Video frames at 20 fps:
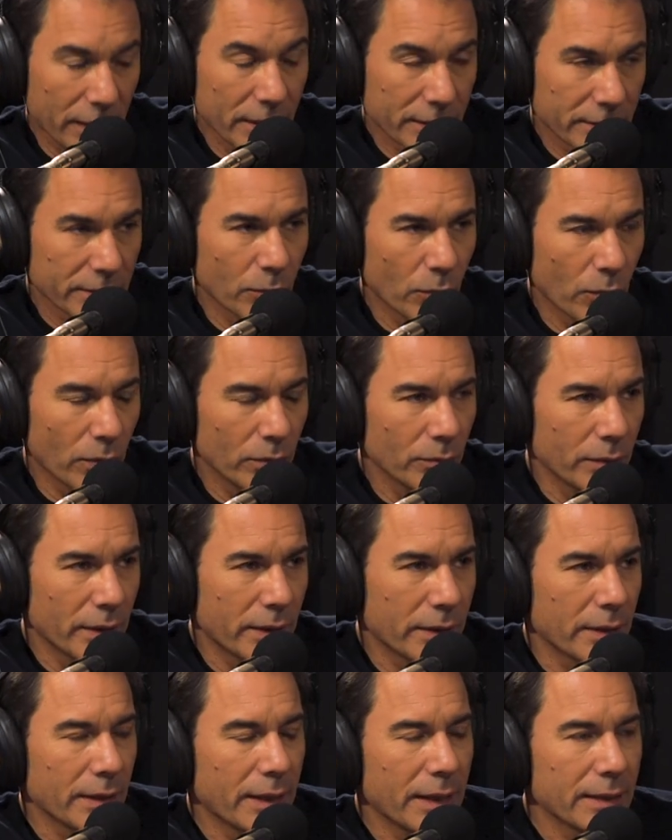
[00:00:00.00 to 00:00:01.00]
At least one
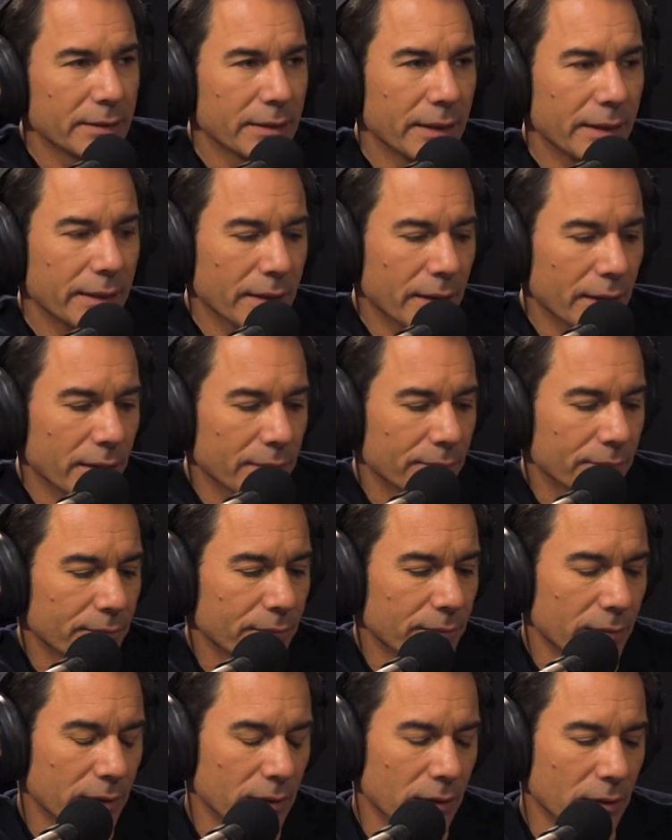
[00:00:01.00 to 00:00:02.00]
with that has a uh,
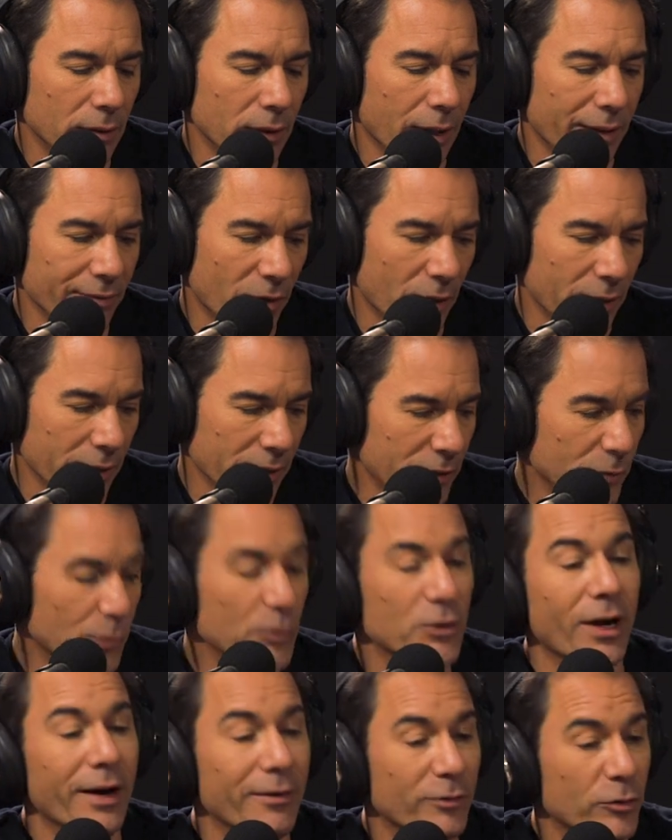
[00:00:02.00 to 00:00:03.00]
a live audience,
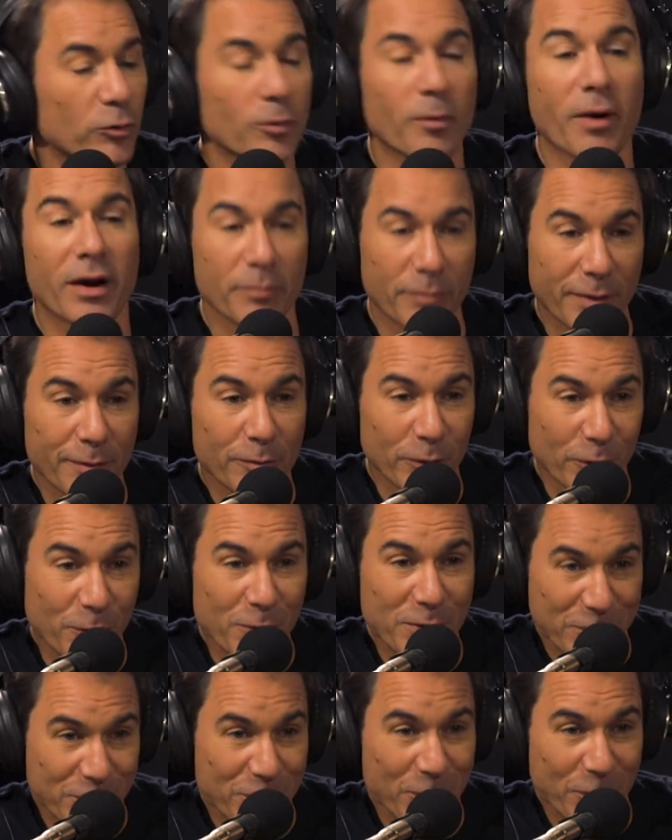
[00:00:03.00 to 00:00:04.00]
which I have to remind people that
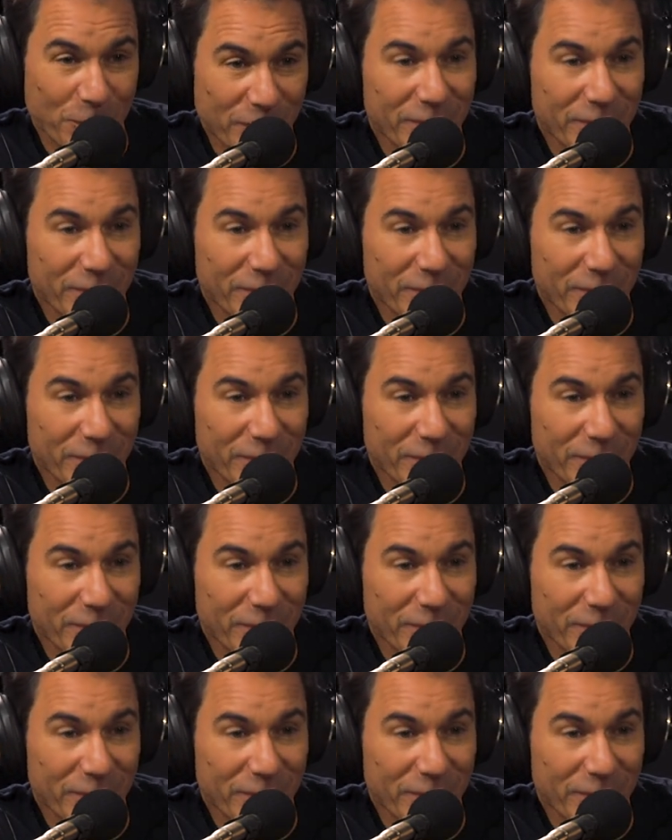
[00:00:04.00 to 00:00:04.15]
we do.